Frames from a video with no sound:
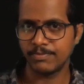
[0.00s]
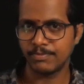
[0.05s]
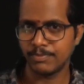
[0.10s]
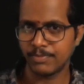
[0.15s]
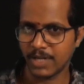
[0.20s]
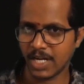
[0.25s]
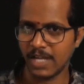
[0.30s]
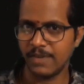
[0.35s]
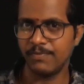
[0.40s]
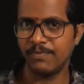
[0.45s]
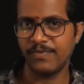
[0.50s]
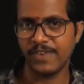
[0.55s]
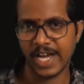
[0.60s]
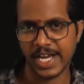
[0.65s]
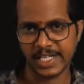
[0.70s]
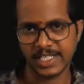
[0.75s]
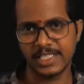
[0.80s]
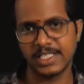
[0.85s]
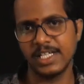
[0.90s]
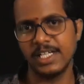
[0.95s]
prime
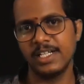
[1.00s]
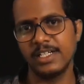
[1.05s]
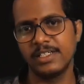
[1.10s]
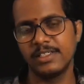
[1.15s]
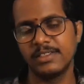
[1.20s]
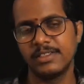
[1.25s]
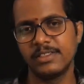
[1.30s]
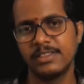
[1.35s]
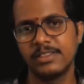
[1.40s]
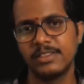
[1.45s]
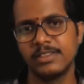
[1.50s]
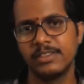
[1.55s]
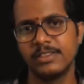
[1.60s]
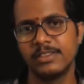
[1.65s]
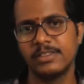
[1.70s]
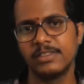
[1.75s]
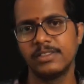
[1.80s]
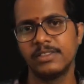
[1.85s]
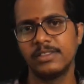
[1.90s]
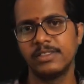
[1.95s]
factor
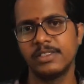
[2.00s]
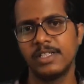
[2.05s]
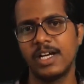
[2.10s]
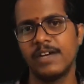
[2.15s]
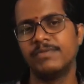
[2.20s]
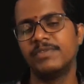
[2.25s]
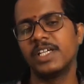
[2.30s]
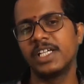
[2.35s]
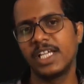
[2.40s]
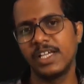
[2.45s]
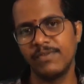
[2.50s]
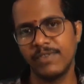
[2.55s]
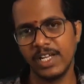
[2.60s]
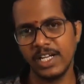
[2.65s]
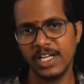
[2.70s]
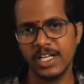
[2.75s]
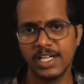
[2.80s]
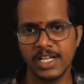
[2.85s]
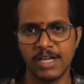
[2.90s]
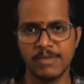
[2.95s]
of the
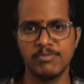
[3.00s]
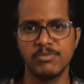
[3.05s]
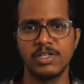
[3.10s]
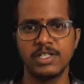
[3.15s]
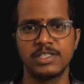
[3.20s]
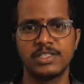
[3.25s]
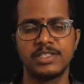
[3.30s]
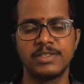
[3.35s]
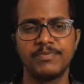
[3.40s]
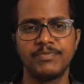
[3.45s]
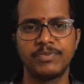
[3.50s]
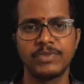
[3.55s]
given numbers.